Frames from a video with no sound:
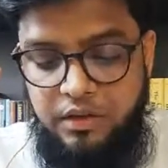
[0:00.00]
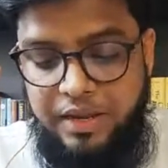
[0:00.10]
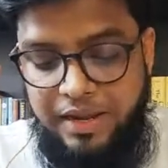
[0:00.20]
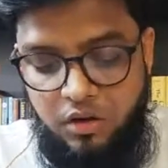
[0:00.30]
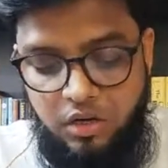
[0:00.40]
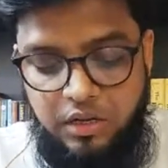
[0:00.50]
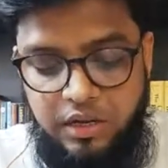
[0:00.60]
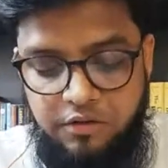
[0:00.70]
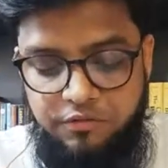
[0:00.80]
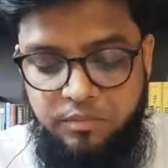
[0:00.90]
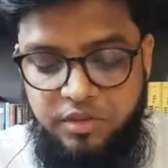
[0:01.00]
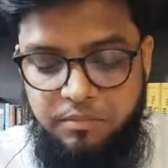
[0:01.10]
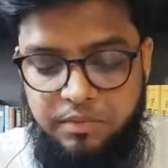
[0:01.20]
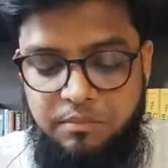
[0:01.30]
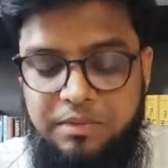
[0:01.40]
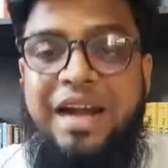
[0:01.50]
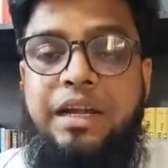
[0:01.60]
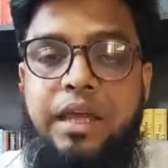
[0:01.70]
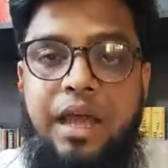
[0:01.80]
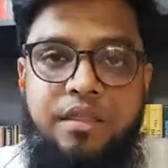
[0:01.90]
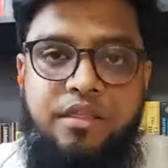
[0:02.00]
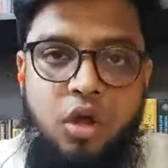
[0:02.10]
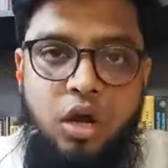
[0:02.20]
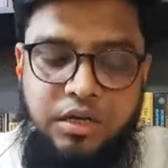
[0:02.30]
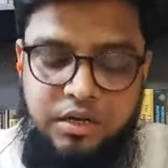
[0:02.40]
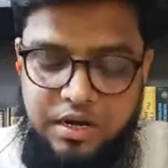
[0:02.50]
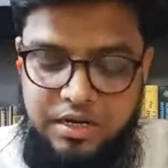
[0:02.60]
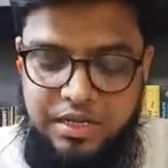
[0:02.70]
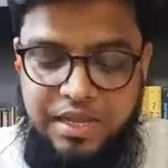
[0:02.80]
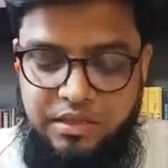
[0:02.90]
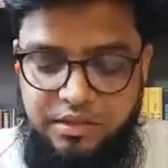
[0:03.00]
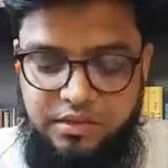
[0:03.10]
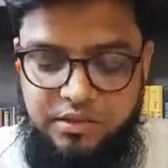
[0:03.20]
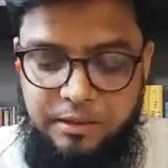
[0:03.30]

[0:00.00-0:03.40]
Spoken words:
him symptom that he has not. Underline this.